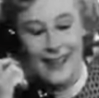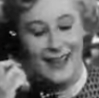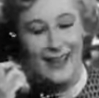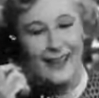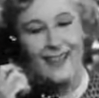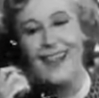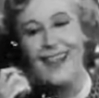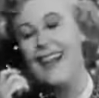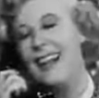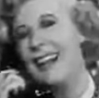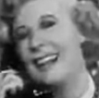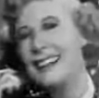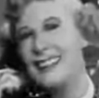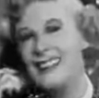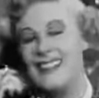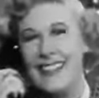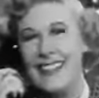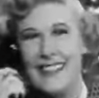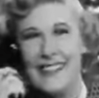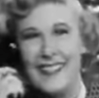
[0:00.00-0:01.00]
Hello,
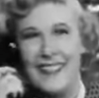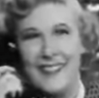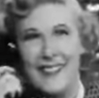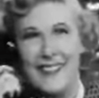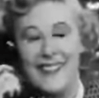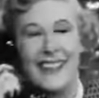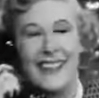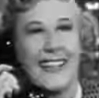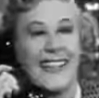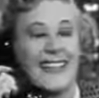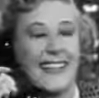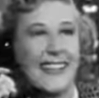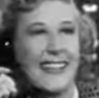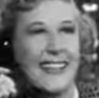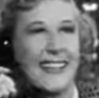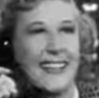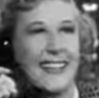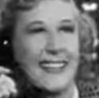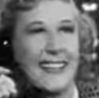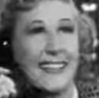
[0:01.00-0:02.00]
Alice, dear.
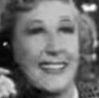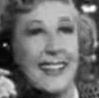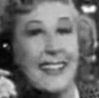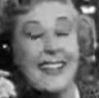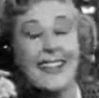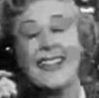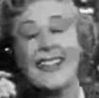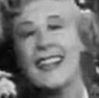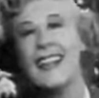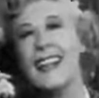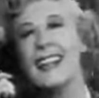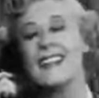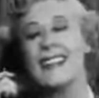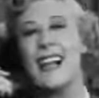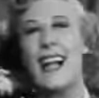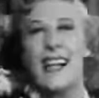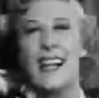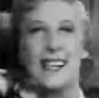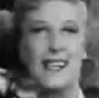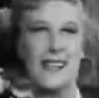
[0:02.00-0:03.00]

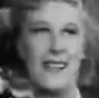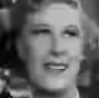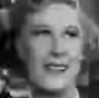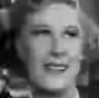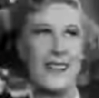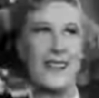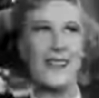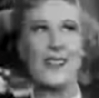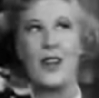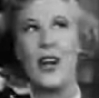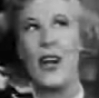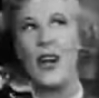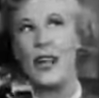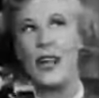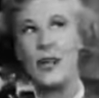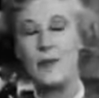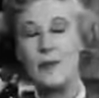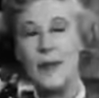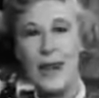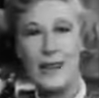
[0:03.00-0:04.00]
yes, I know. You're
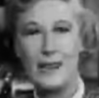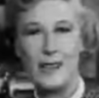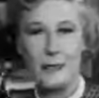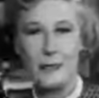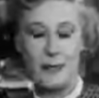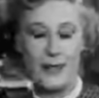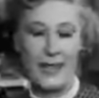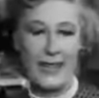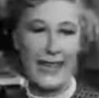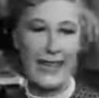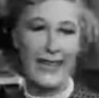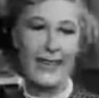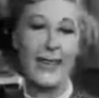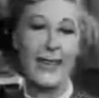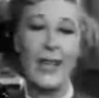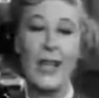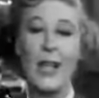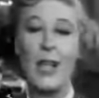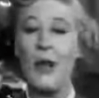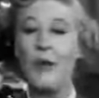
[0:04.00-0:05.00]
calling about the
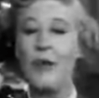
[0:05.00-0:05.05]
play.